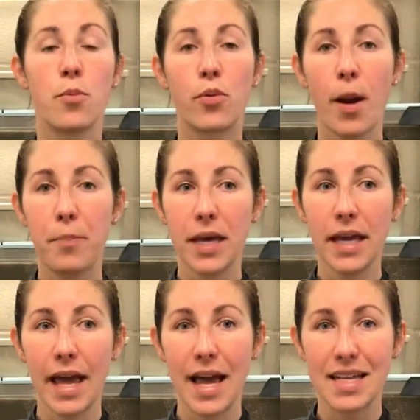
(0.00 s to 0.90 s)

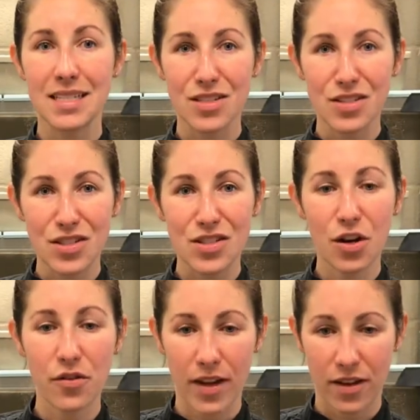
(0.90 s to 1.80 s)
Prepping and
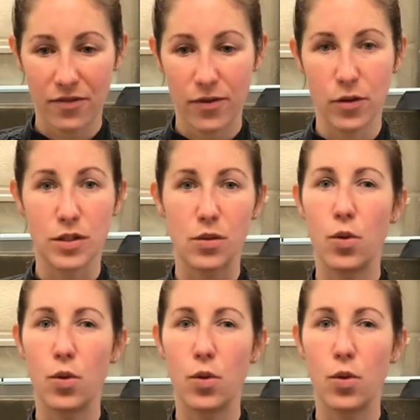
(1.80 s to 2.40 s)
serving foods.